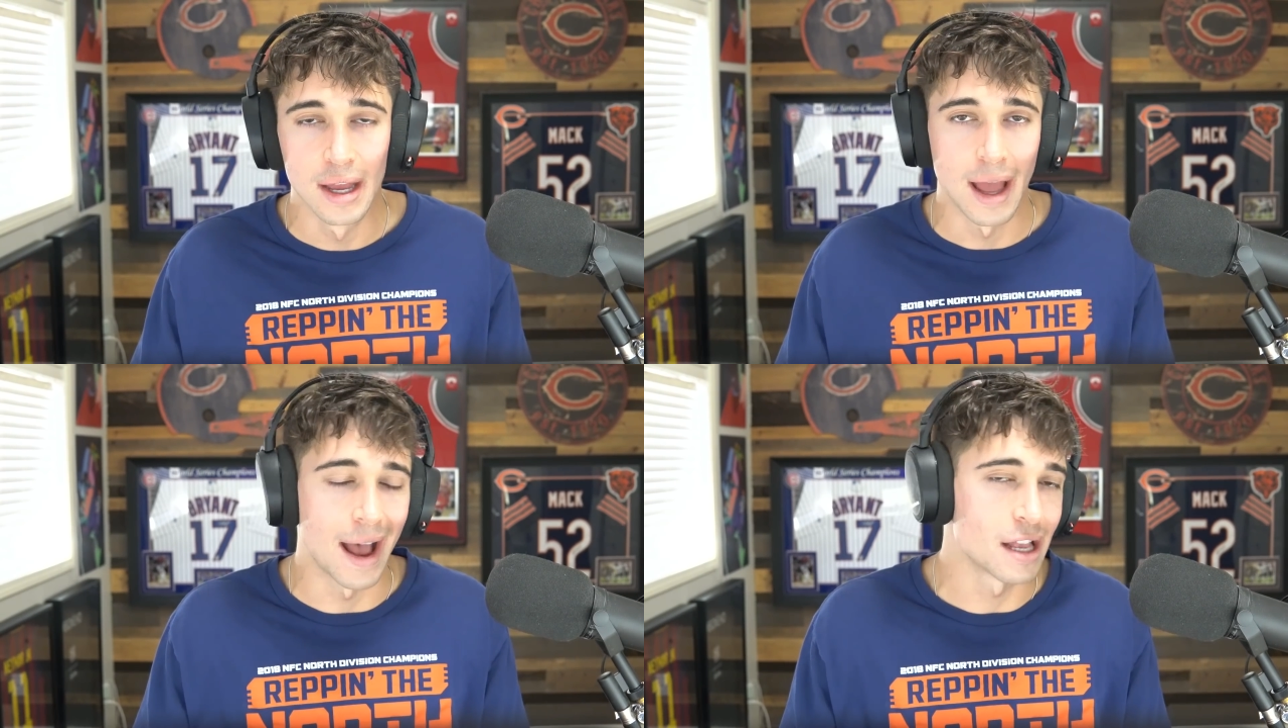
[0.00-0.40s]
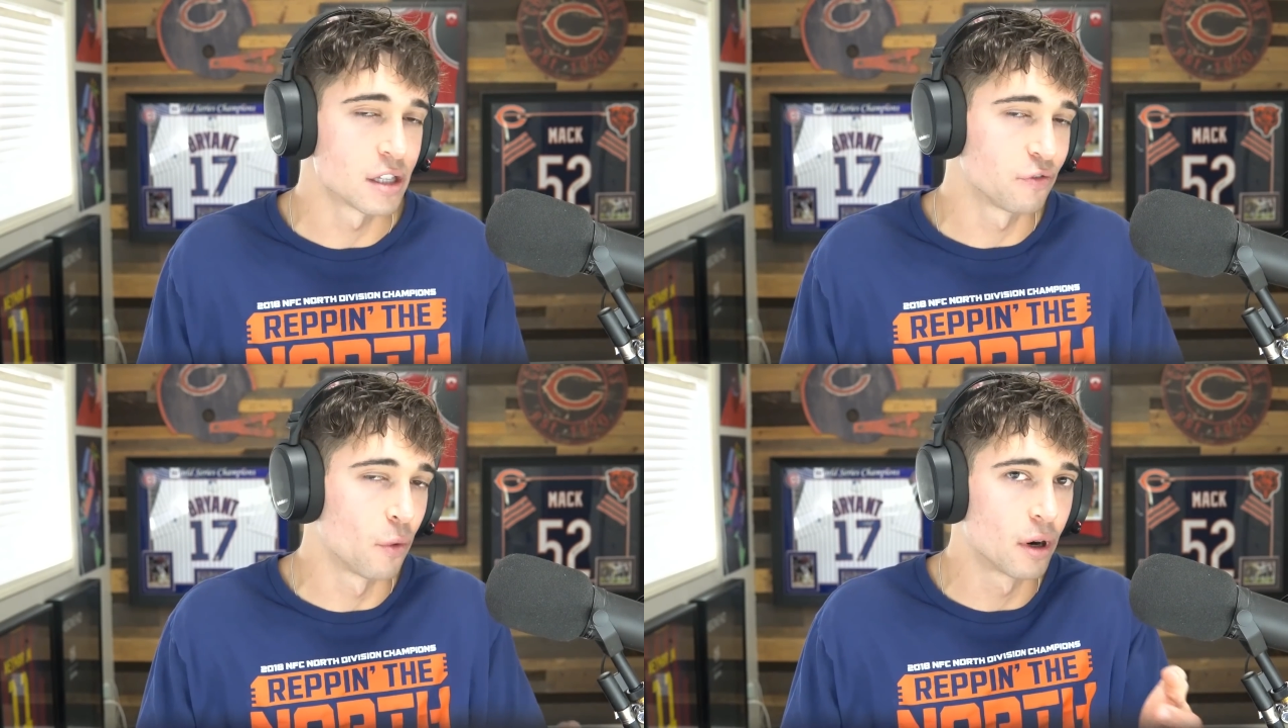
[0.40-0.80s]

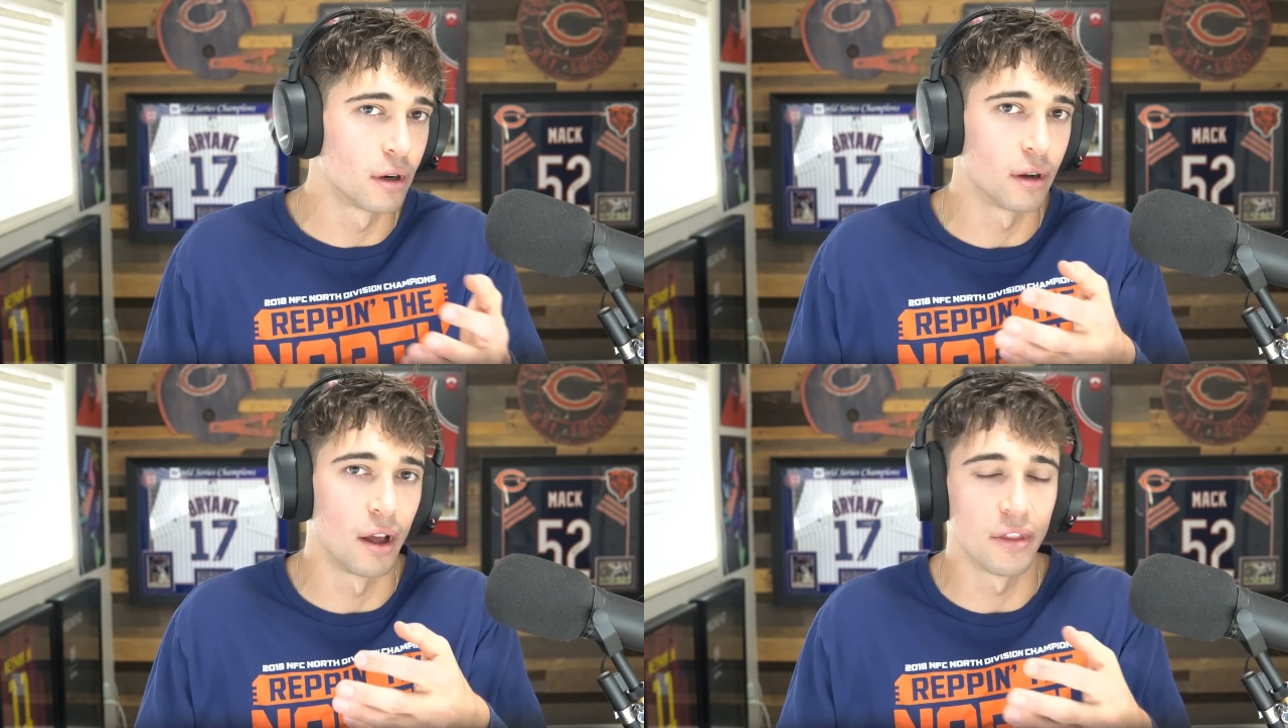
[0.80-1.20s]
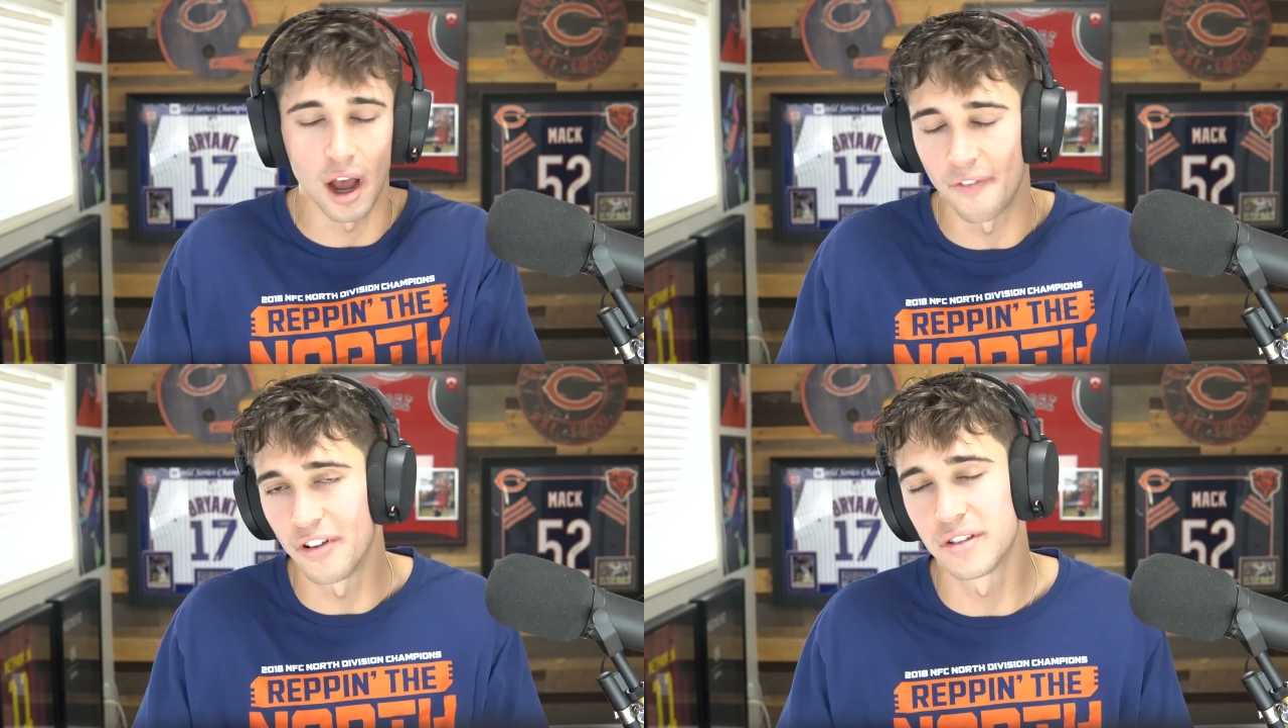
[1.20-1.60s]
As for on the
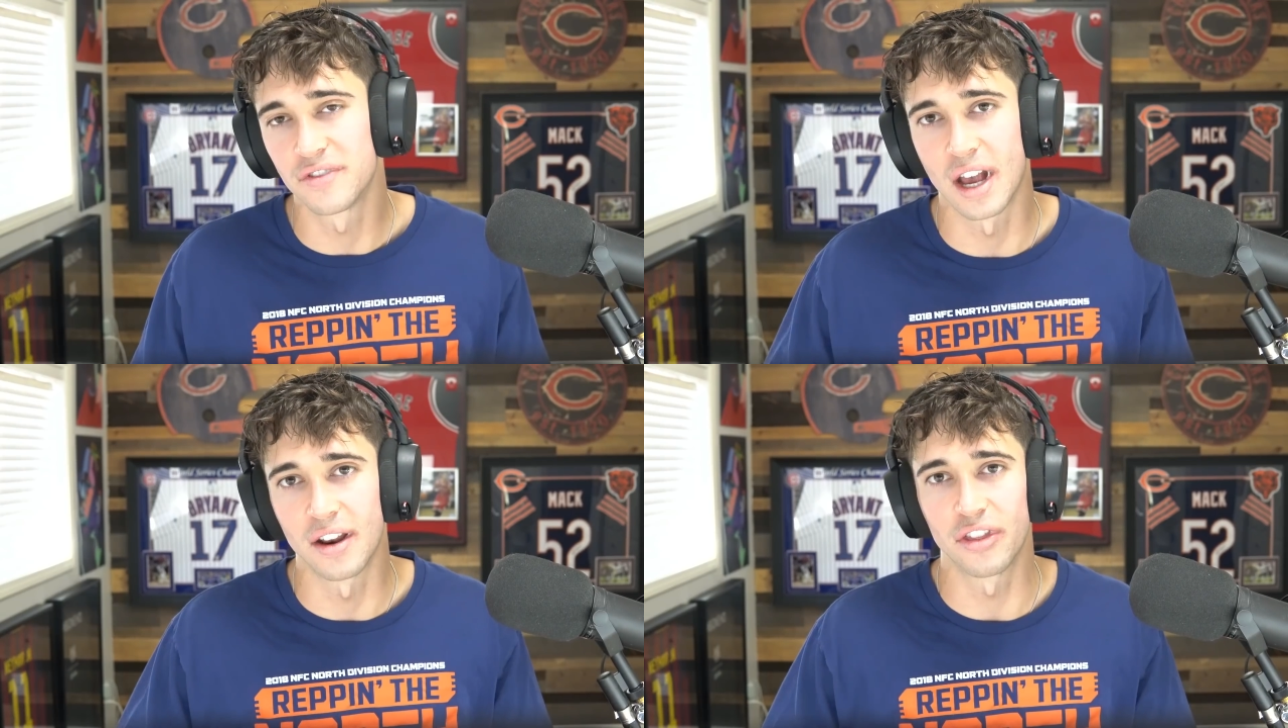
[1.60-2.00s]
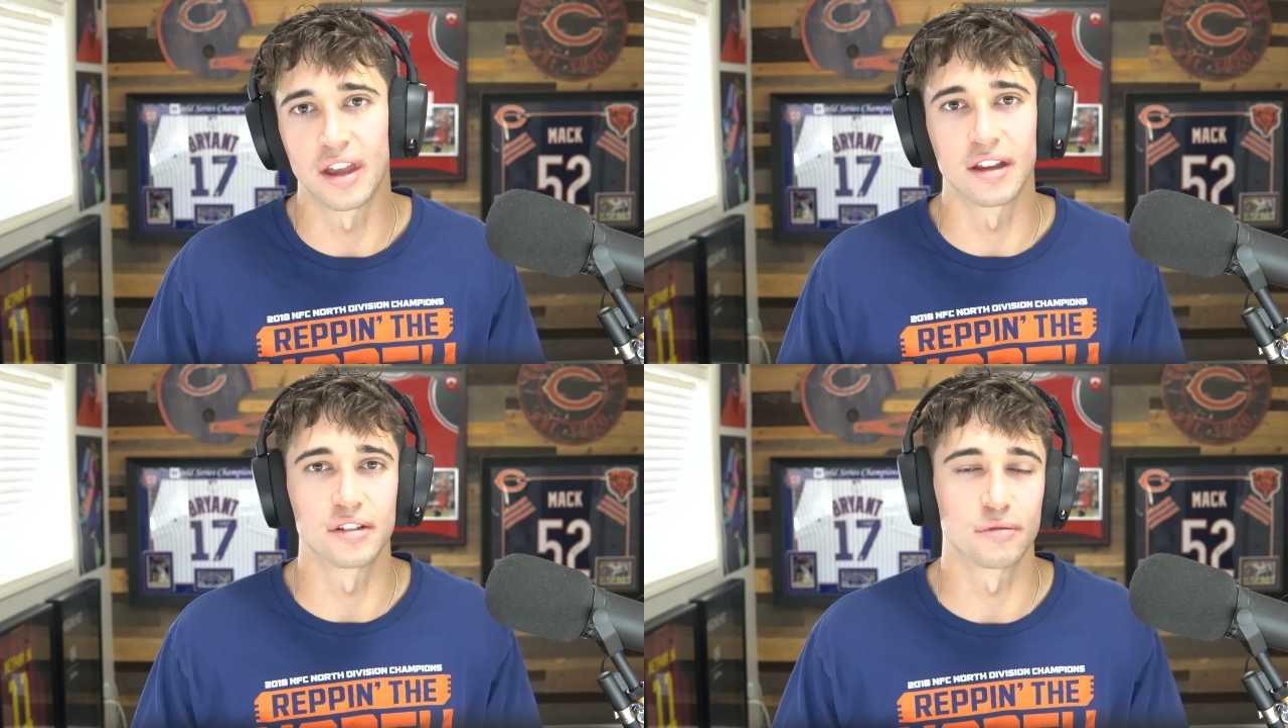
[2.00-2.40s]
offensive side of
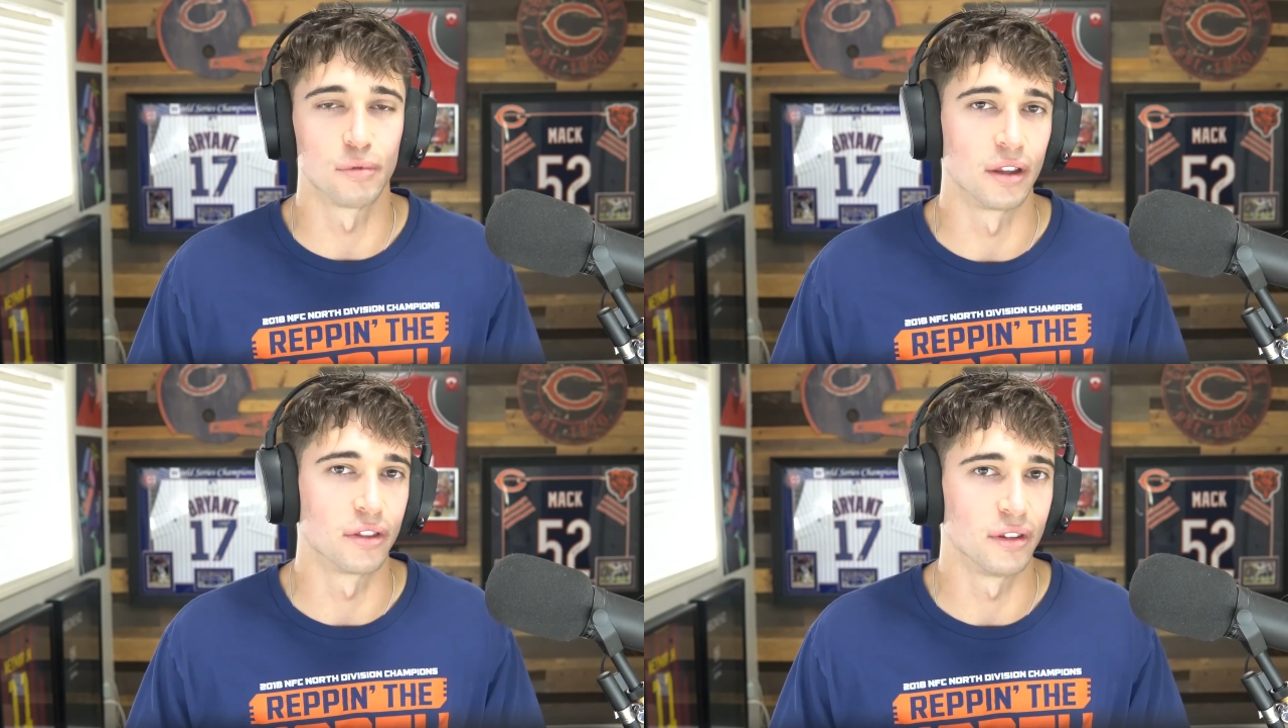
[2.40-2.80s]
things with,